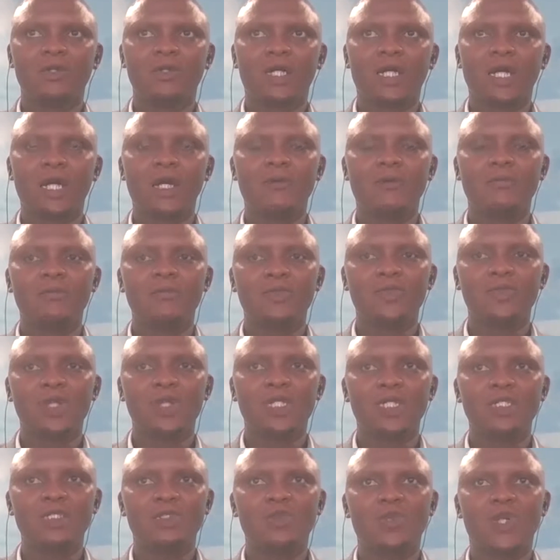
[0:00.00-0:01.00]
come
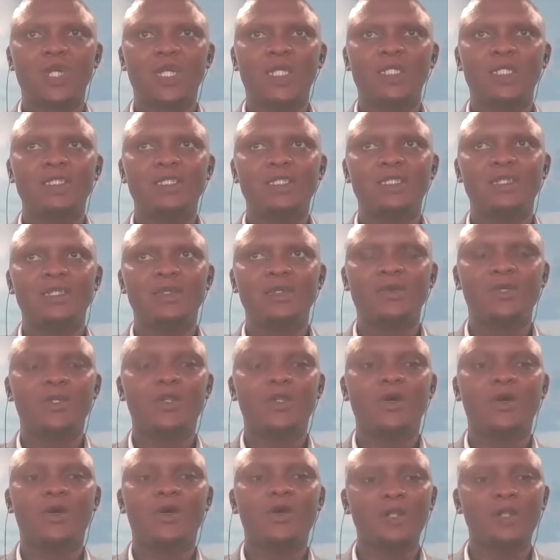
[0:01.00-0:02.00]
2020,
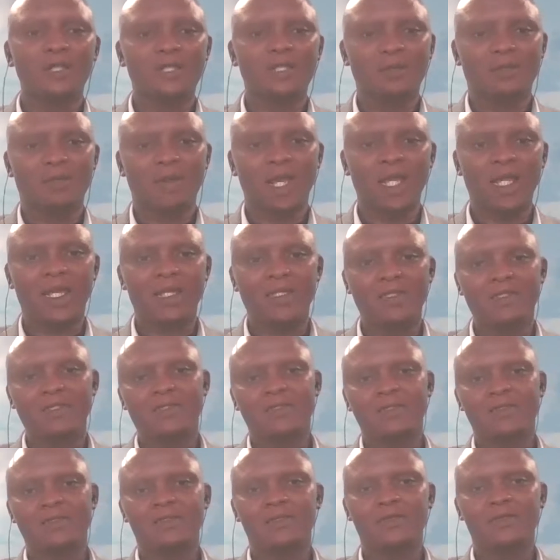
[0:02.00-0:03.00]
with all the
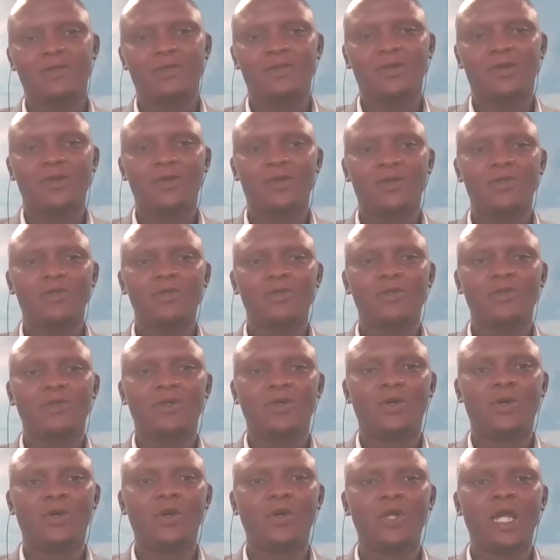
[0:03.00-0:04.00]
plans,
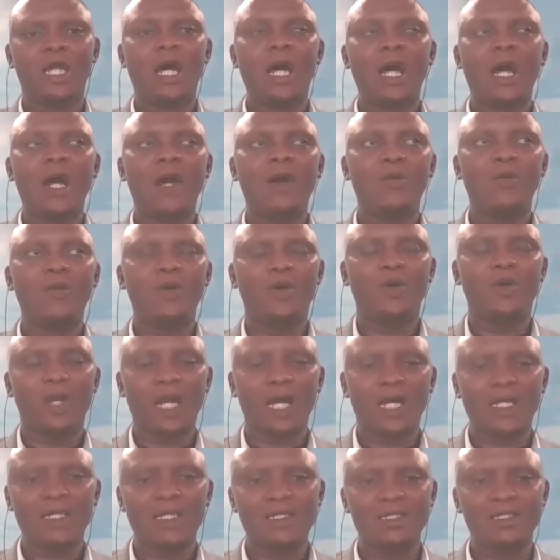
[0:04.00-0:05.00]
on how we're going
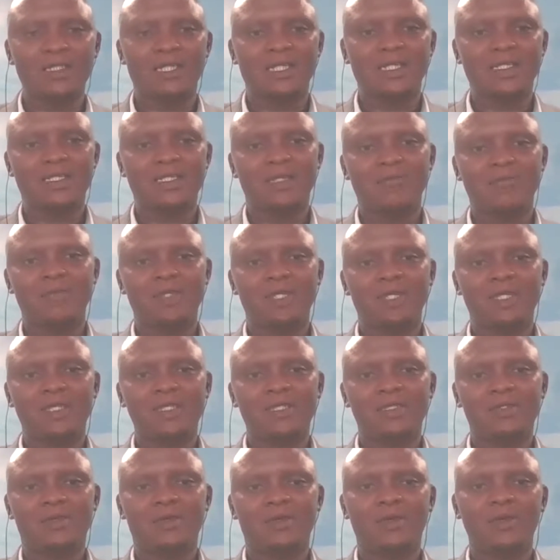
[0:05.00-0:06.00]
to assist
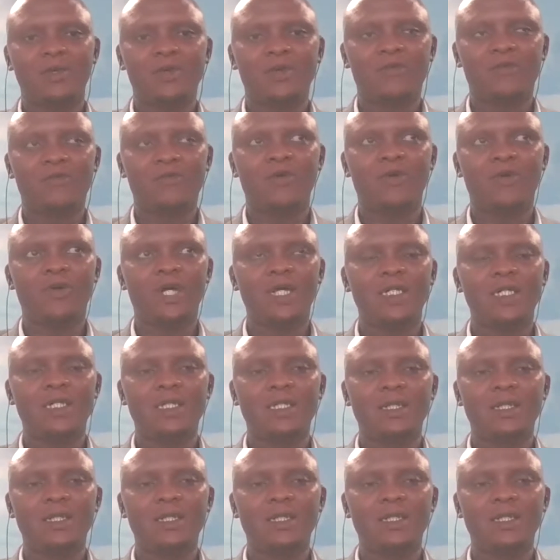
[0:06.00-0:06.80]
SMEs going forward,